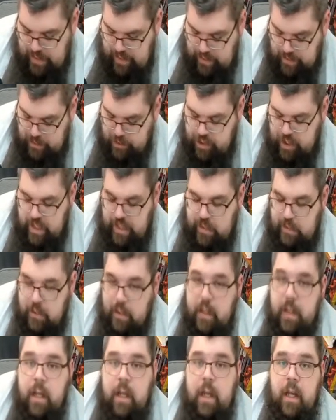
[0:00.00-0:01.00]
in a shade,
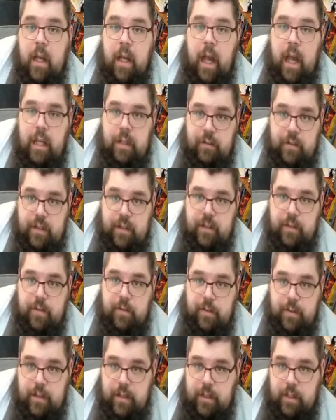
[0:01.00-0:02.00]
and you'll get this
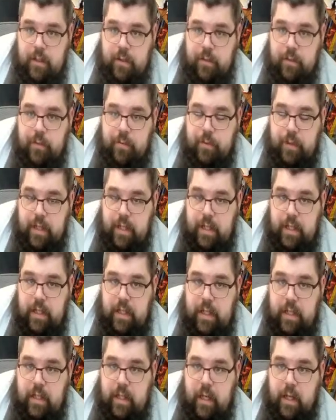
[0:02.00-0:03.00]
really neat
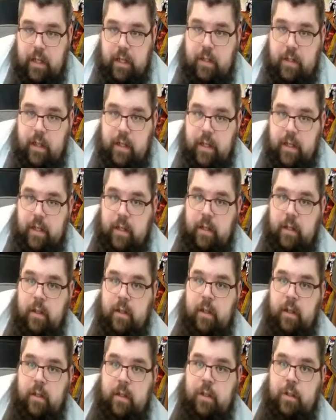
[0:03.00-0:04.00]
3D kind of like
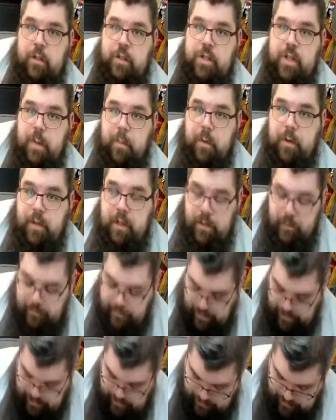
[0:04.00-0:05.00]
shimmery
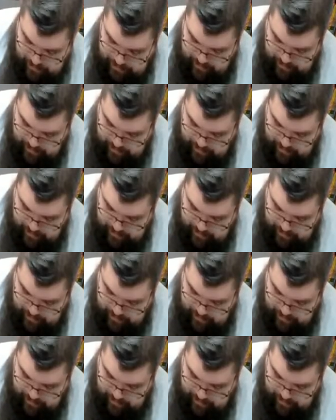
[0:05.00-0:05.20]
effect to it.